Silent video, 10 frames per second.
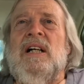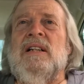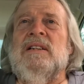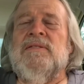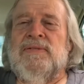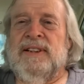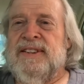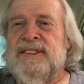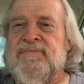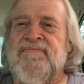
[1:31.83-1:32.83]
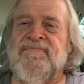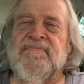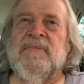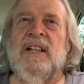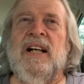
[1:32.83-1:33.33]
conflicted
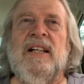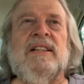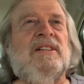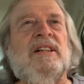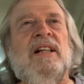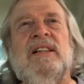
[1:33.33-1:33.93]
as